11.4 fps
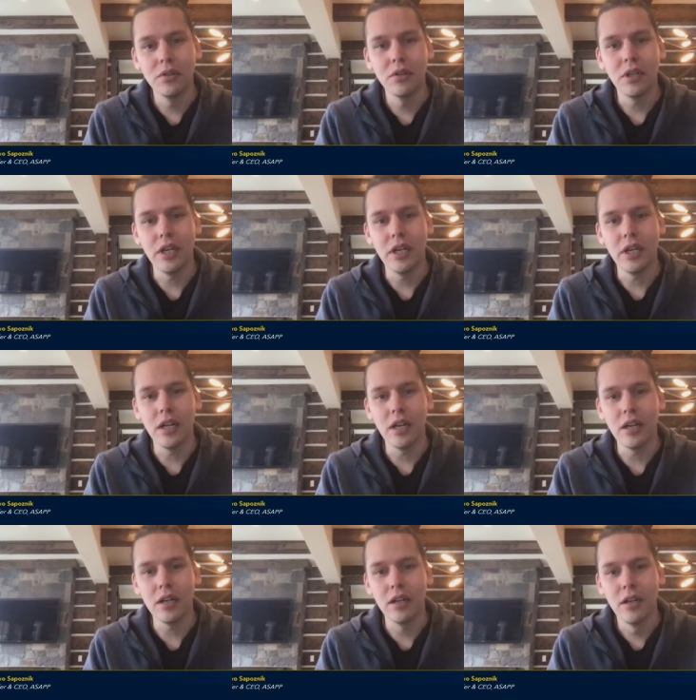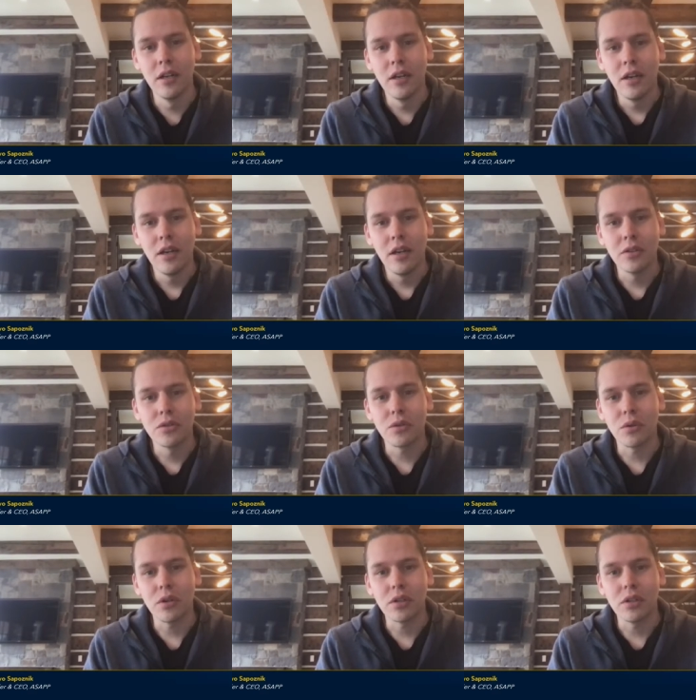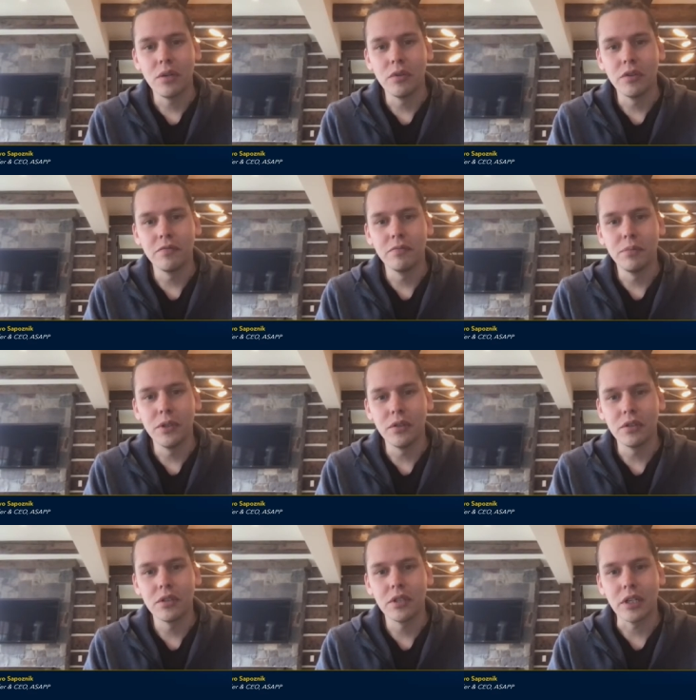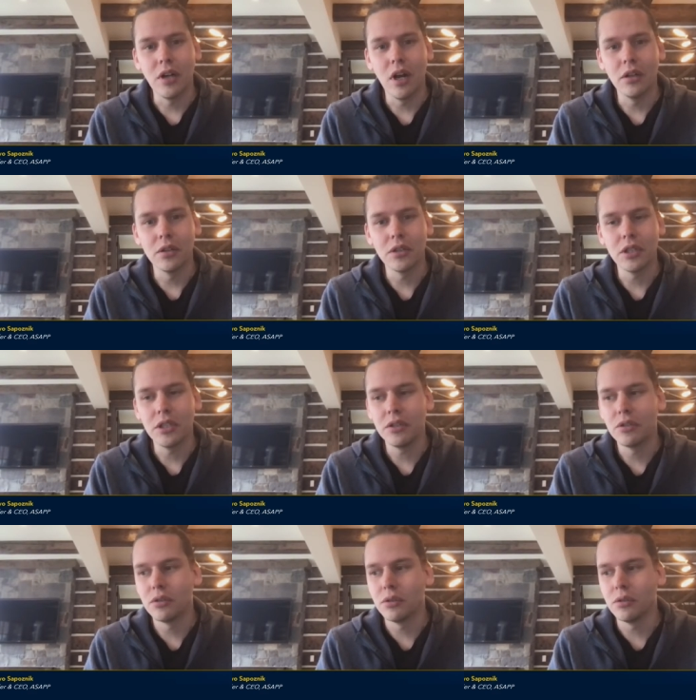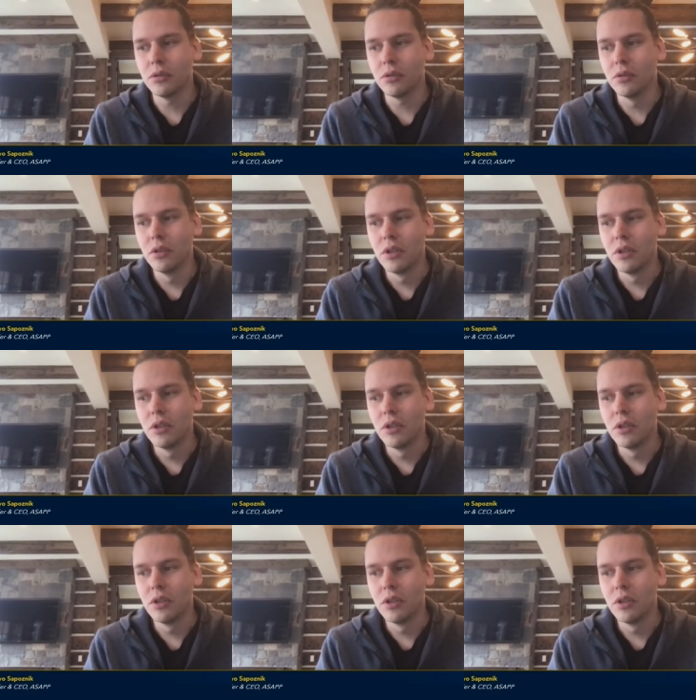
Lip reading: And historically, we've built technology to